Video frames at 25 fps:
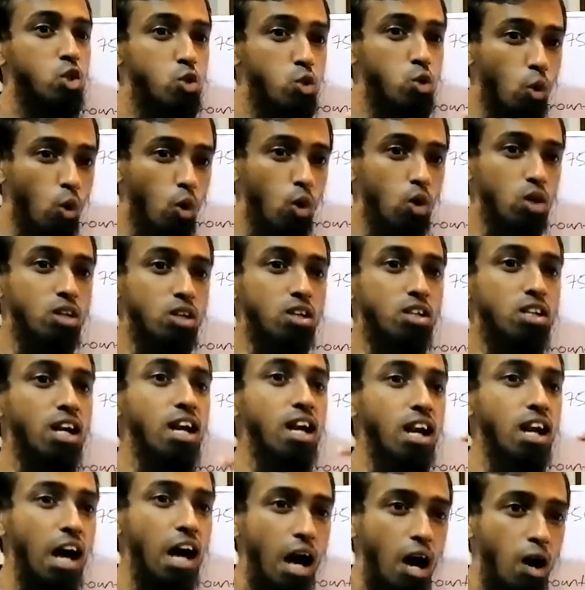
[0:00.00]

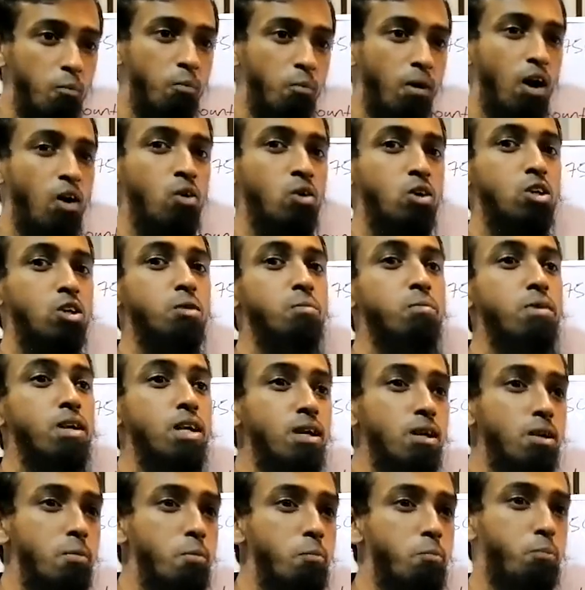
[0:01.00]
Total amount to
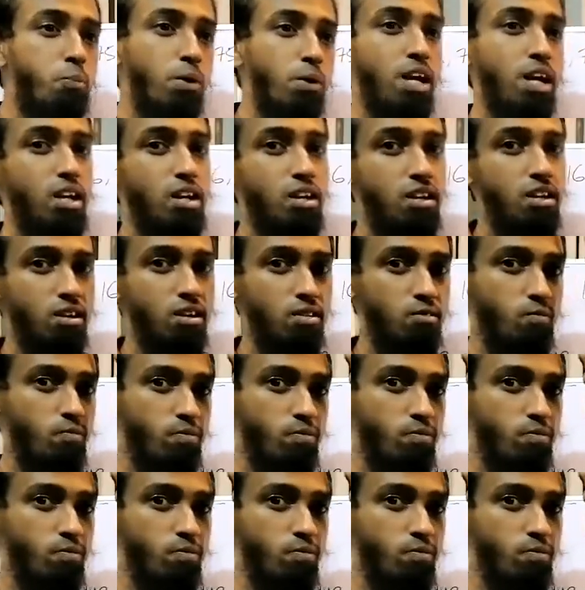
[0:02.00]
be paid.